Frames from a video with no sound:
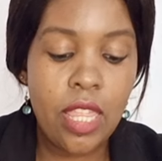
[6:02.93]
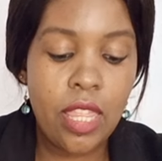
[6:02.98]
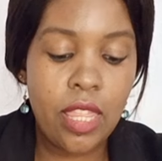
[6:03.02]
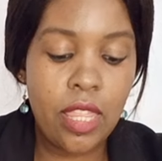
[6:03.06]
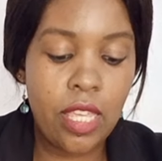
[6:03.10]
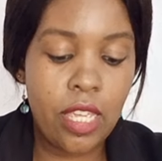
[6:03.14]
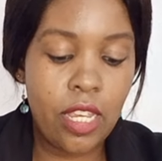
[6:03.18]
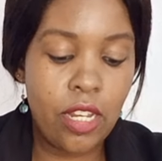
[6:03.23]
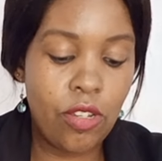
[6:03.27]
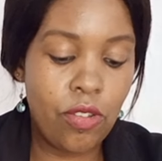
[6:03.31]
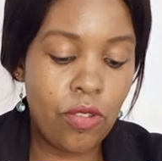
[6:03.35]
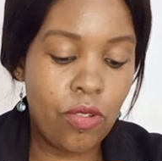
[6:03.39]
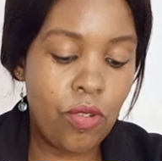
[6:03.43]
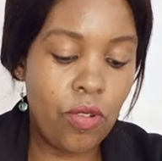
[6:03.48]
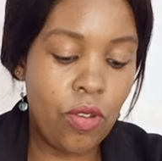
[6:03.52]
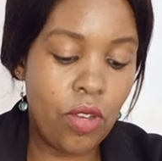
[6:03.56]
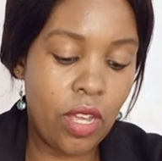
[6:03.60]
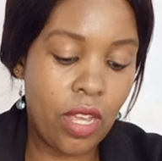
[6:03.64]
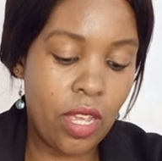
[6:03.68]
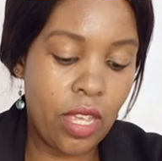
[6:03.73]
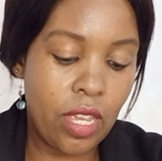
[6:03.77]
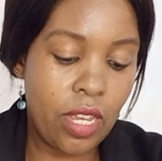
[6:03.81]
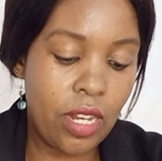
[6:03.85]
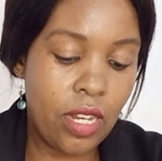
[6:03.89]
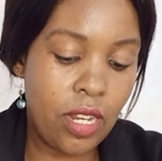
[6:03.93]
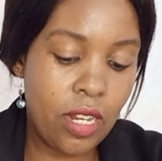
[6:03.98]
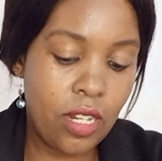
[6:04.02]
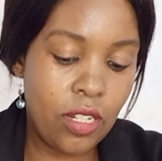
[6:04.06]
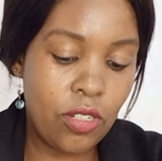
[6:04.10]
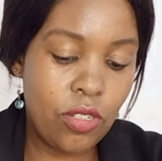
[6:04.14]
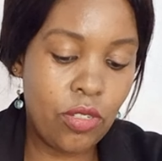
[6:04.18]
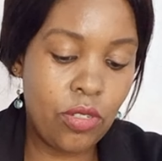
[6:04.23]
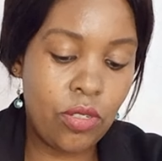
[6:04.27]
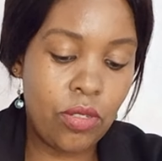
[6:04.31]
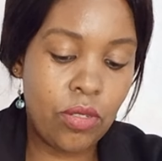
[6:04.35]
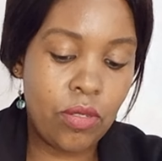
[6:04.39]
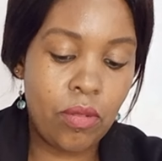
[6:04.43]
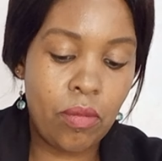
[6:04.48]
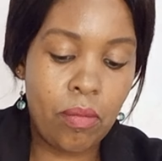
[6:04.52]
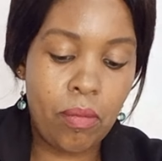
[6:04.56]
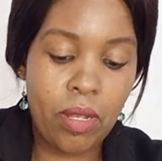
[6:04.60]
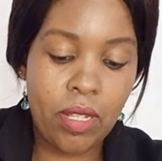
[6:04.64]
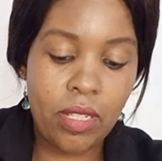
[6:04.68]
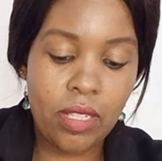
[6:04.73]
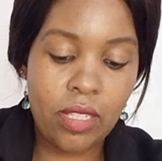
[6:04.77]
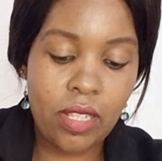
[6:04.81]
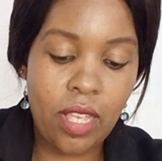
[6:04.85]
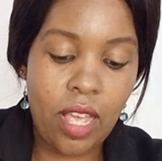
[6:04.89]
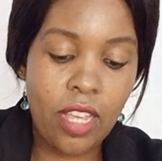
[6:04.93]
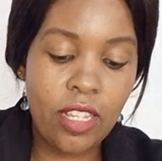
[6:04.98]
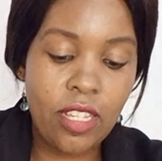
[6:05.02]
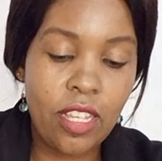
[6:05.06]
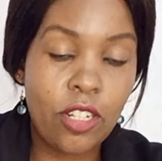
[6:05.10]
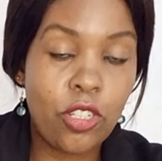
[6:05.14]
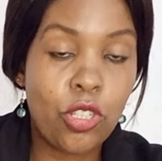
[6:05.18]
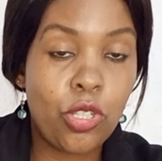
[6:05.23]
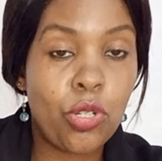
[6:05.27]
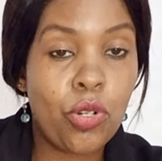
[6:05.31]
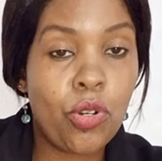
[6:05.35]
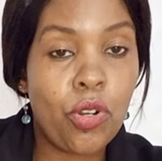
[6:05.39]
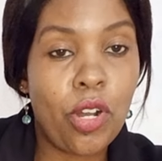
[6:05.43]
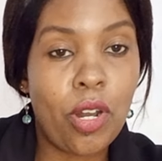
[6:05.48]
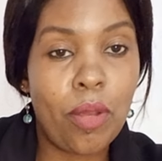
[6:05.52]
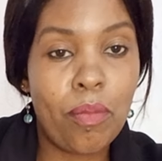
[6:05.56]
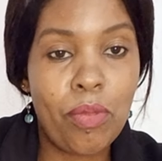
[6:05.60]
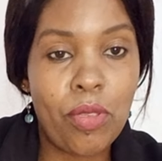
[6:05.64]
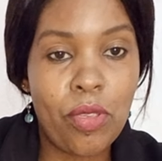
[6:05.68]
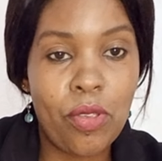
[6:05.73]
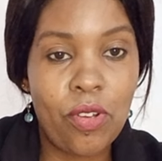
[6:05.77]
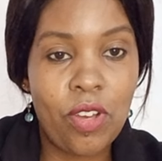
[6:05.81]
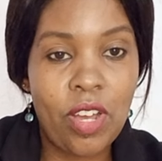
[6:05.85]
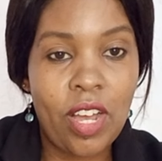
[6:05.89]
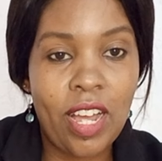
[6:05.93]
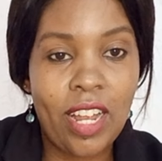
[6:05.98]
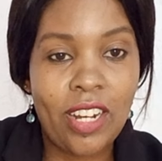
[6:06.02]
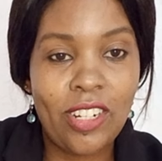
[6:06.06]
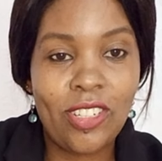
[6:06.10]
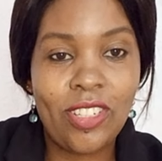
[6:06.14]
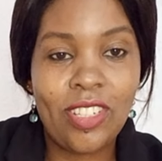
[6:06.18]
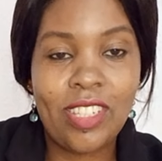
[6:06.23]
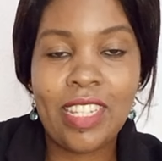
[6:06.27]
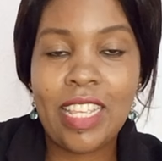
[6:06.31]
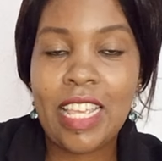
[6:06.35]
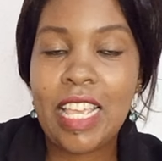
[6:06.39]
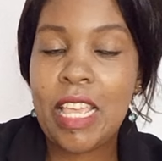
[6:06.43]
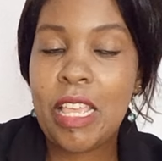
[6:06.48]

Then you go ahead and massage and scrub your hands.